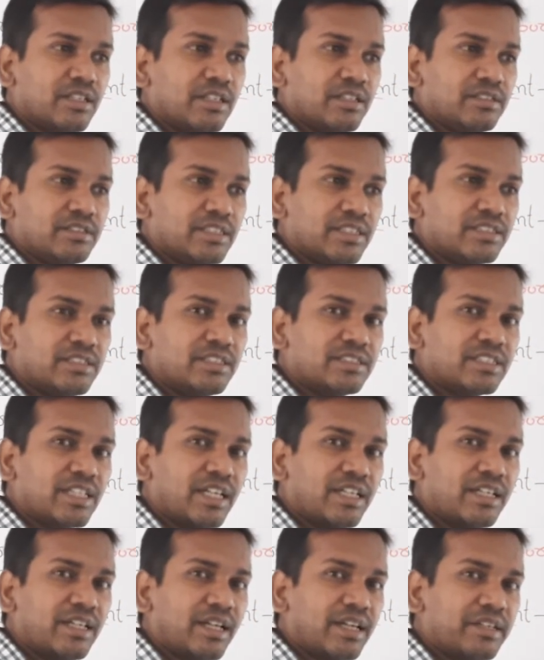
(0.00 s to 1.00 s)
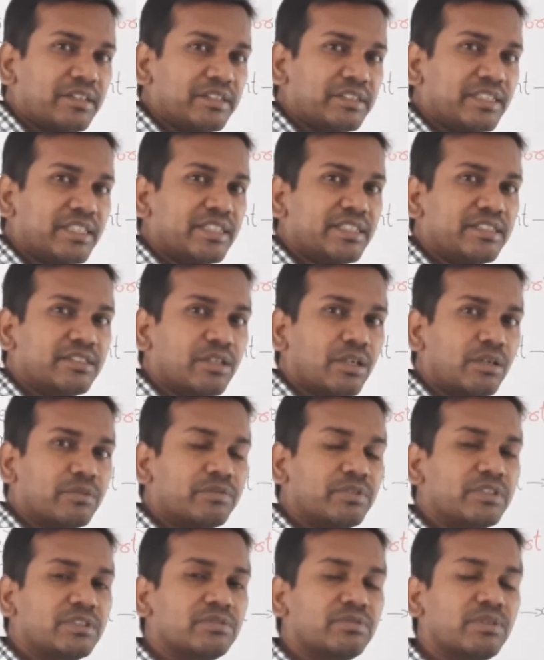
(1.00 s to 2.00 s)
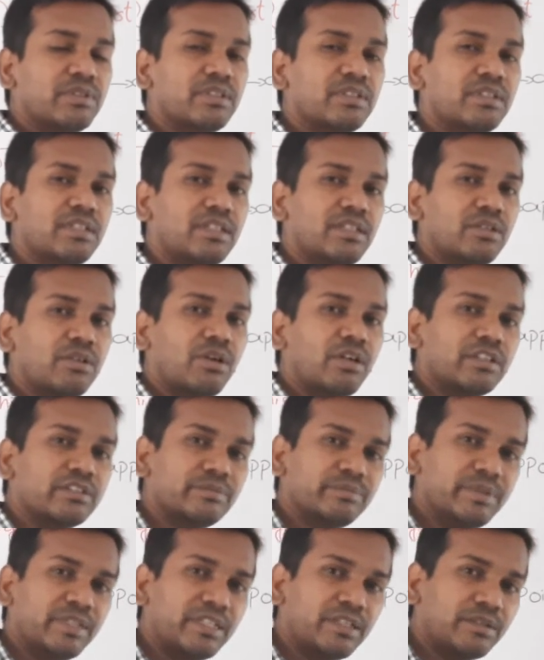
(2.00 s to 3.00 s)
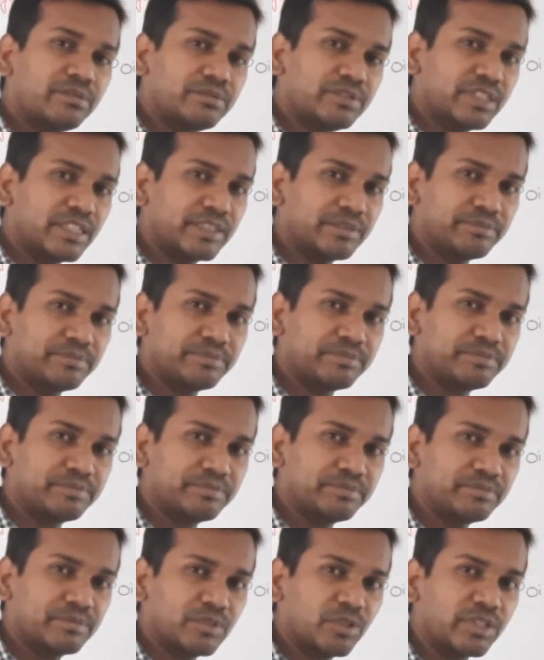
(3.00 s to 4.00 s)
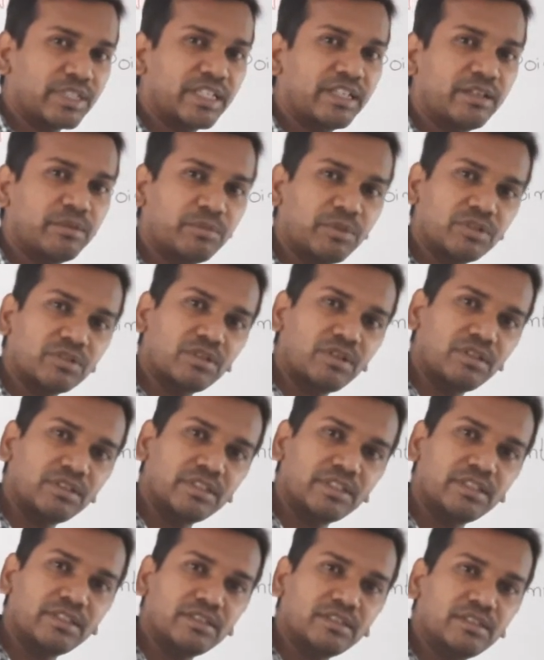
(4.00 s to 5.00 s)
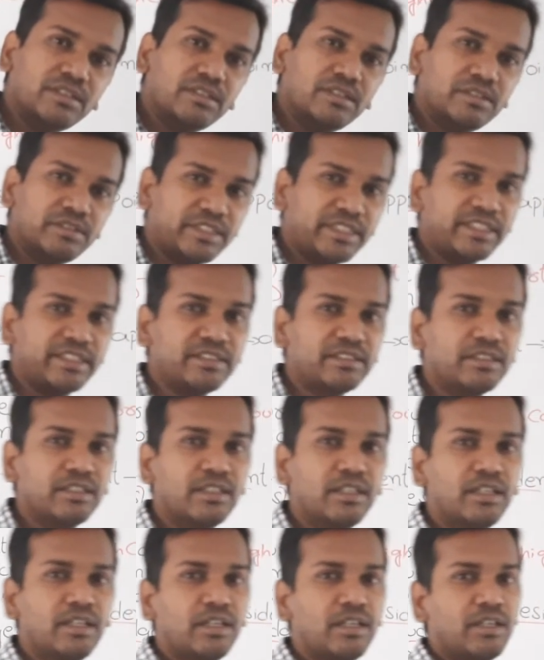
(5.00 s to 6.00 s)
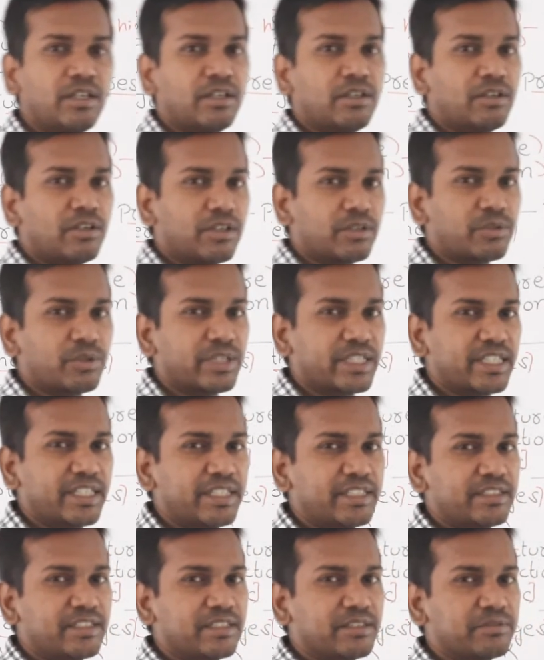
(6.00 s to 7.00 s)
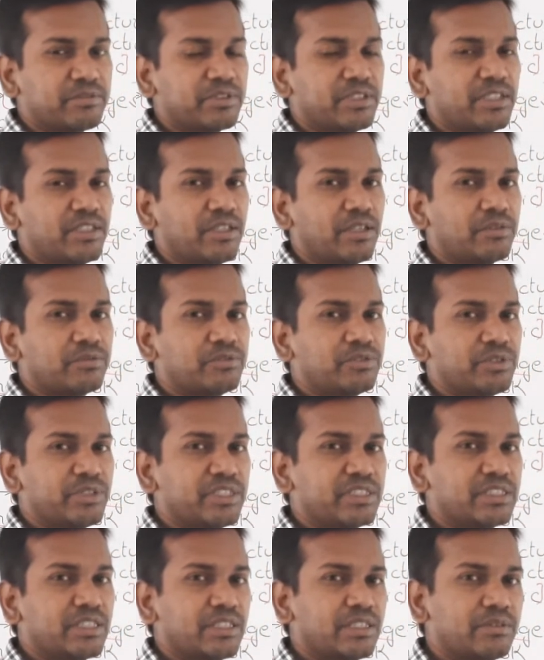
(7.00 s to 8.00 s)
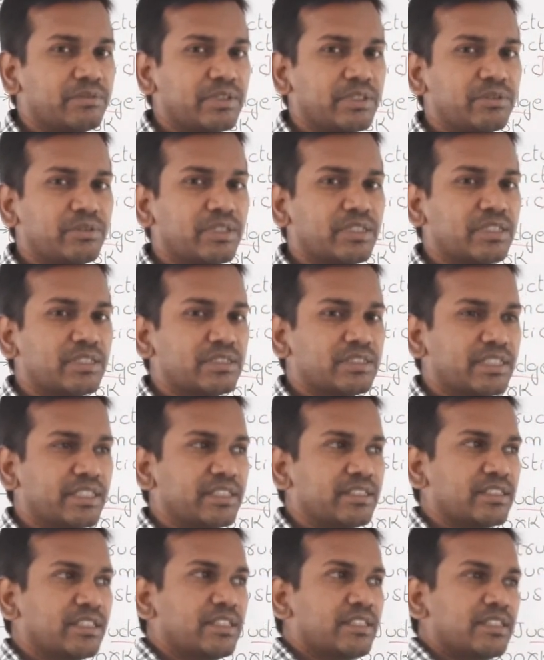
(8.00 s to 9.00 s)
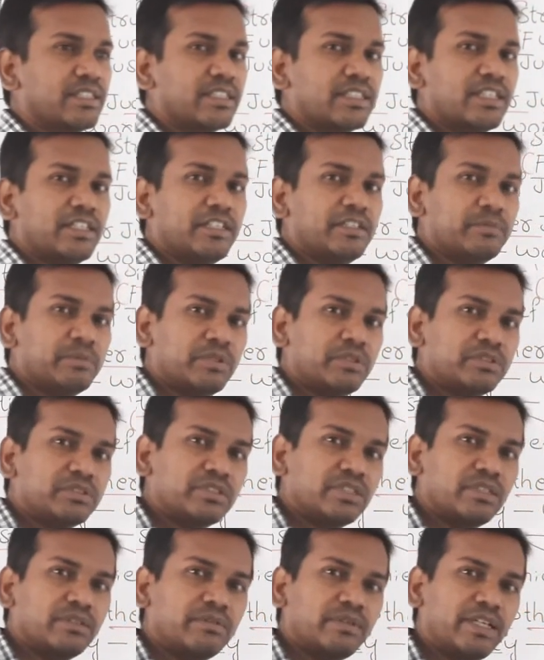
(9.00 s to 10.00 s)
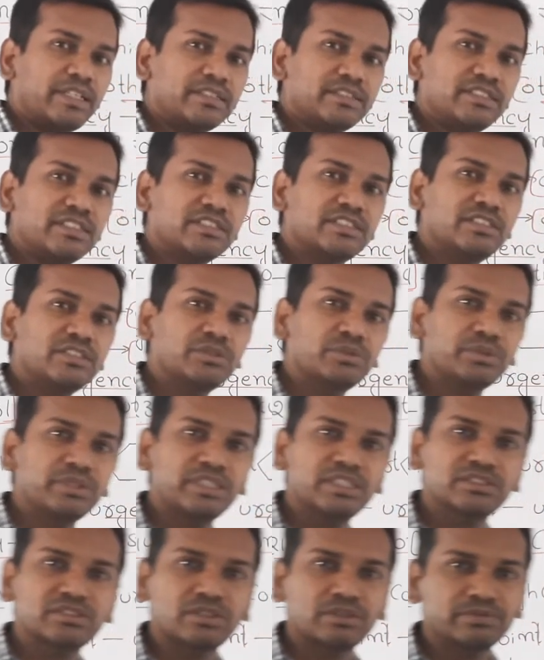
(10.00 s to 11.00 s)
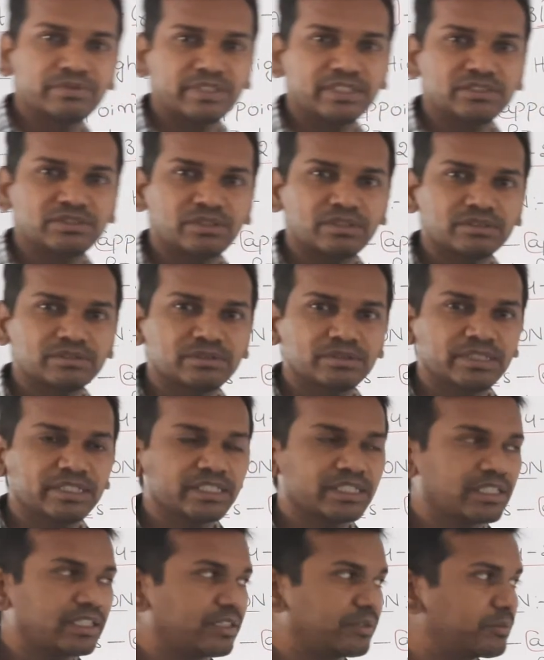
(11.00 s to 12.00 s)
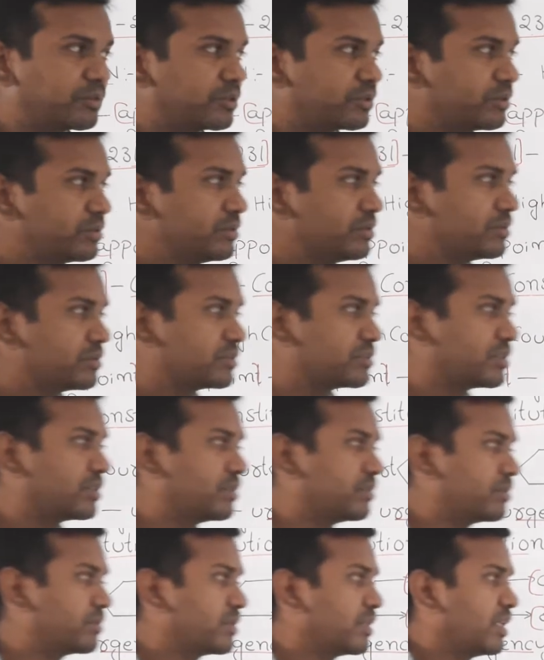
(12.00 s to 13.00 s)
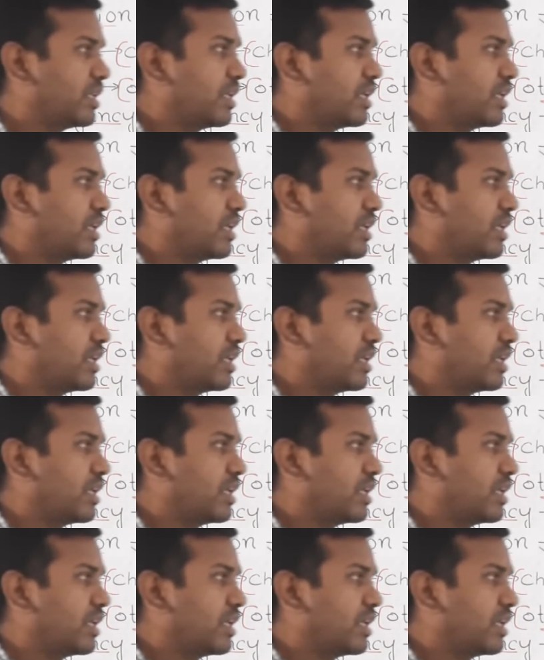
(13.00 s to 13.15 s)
judges can retain in the office for long period of time, okay, among all the thing. Okay, in the field of judiciary, when you are saying that they can able to serve at 62 years of age also, they can able to serve,